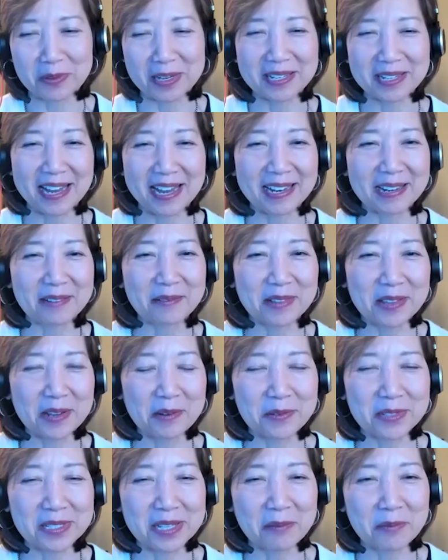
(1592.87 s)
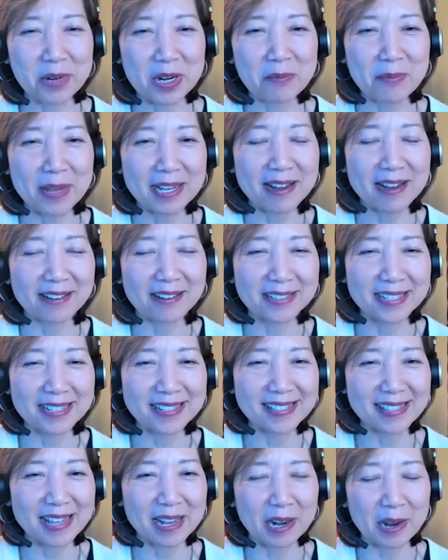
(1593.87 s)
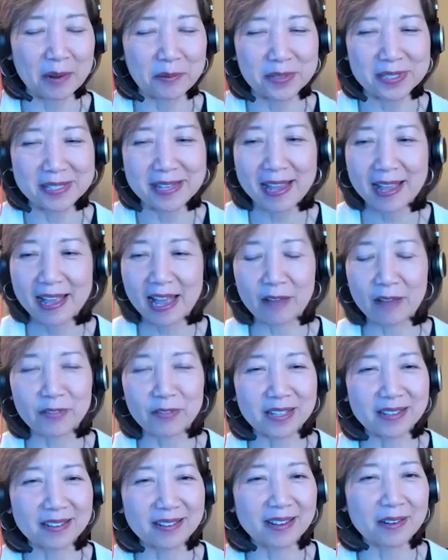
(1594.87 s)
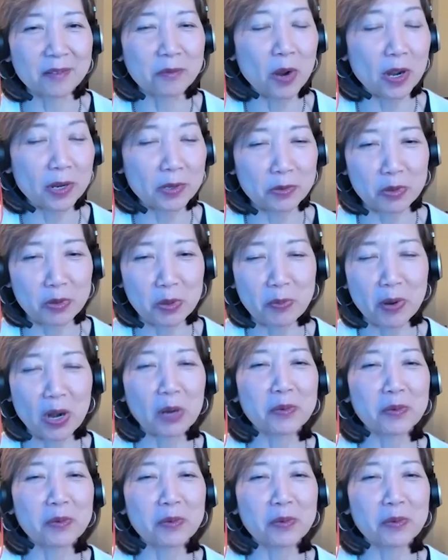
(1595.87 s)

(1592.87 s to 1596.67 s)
and there was one of my colleagues that I was having walking through the park